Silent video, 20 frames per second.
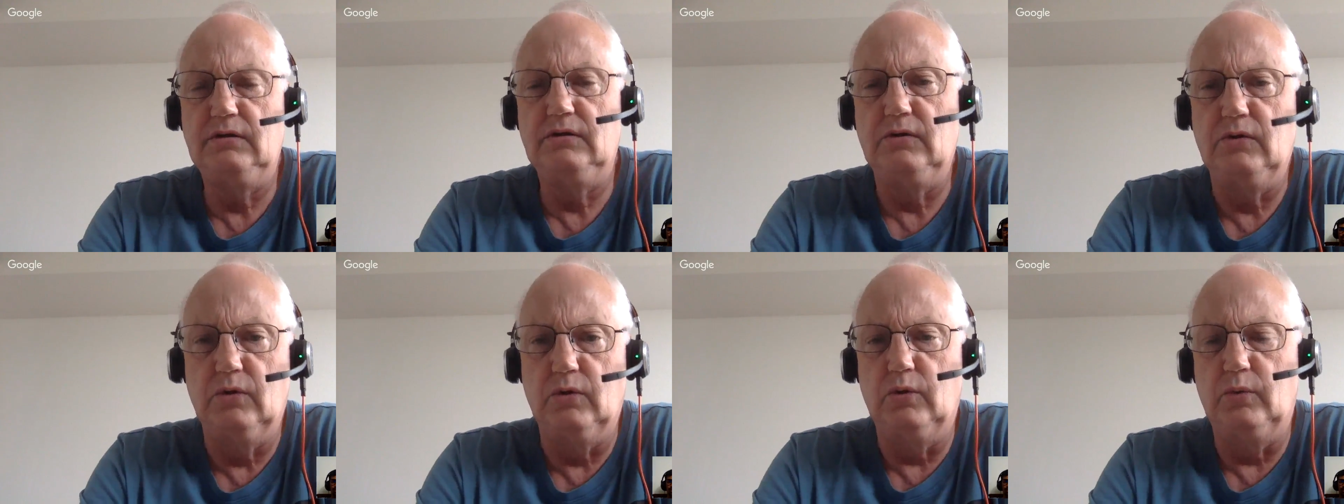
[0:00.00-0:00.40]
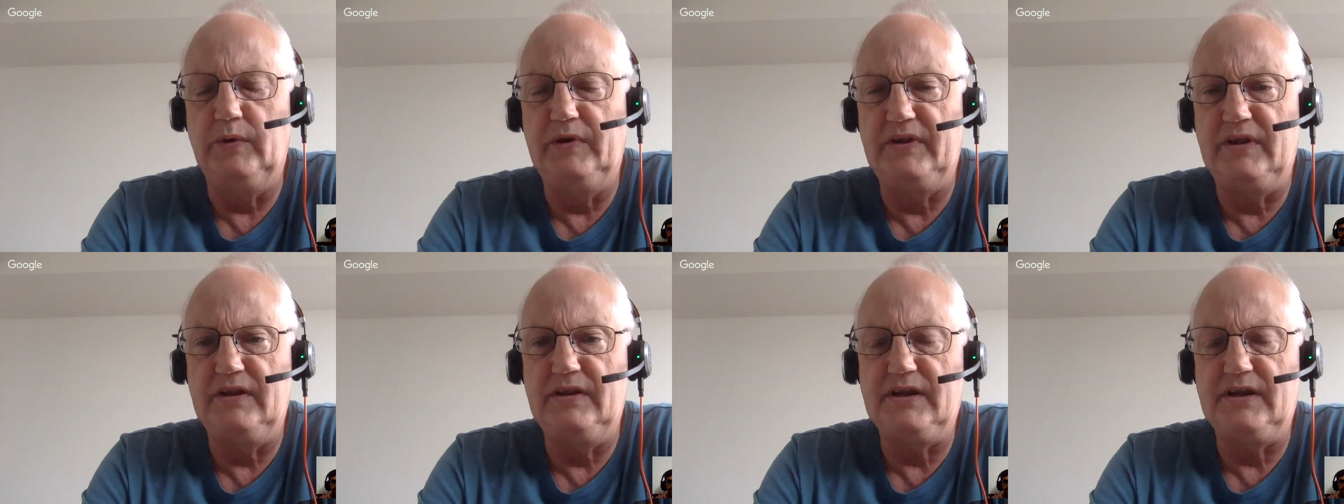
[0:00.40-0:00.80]
or
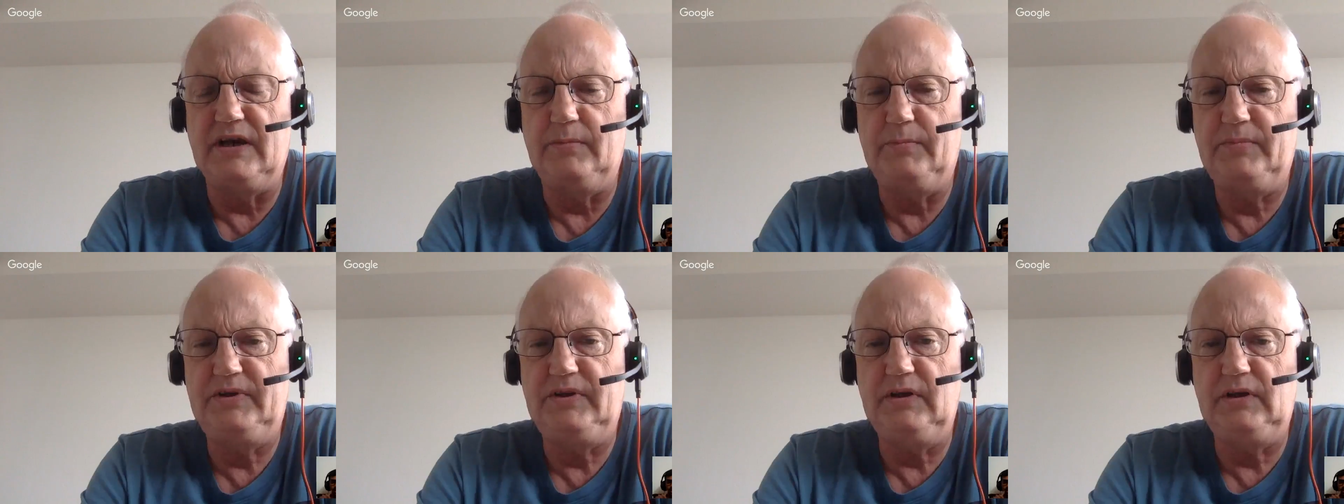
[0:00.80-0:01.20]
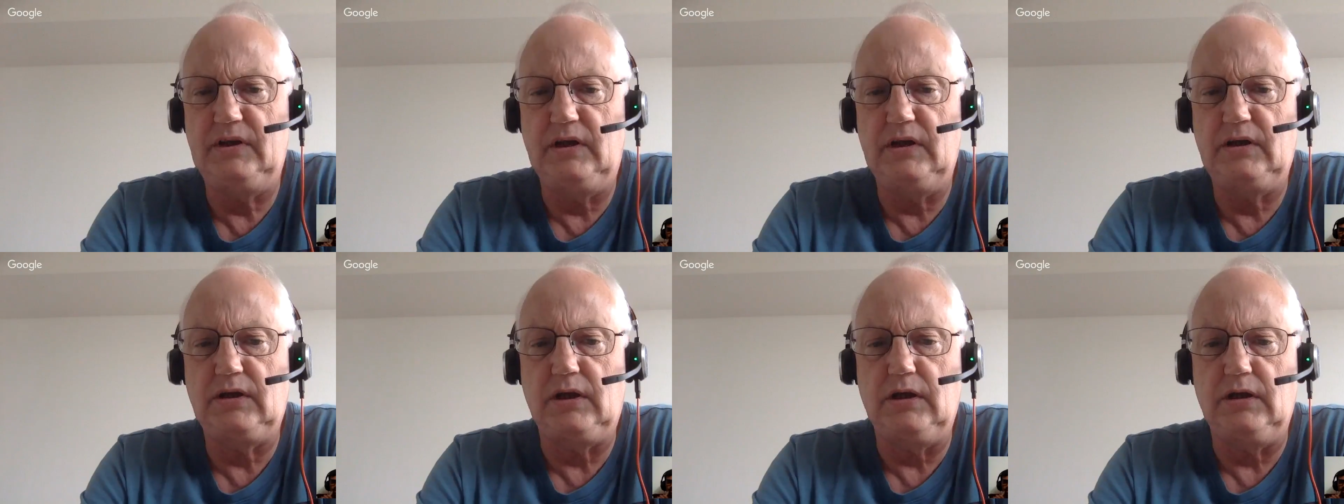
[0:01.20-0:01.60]
within that particular
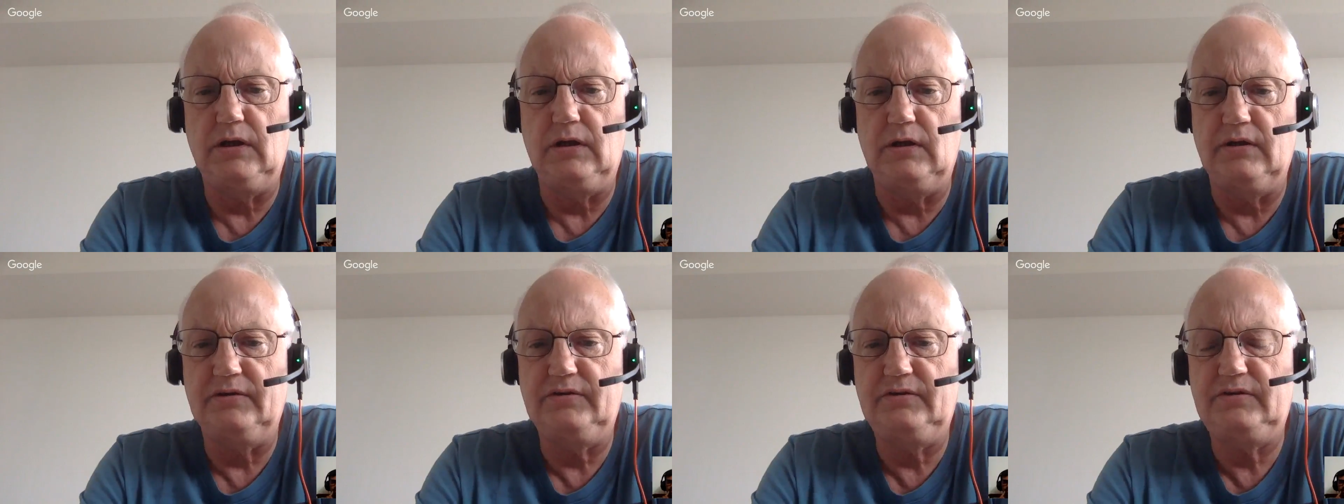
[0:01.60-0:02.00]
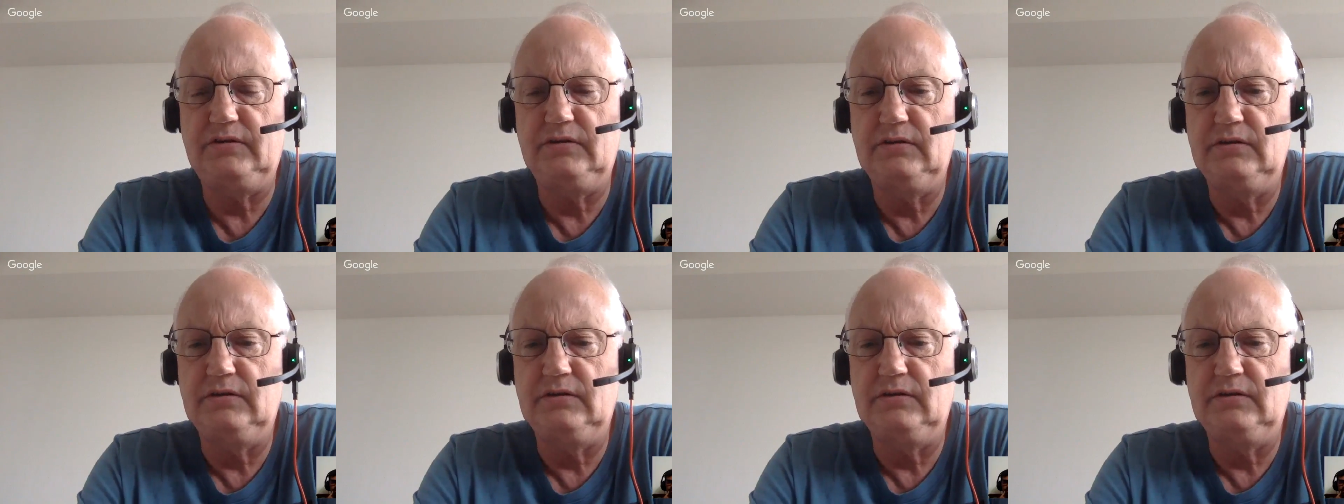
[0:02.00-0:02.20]
class.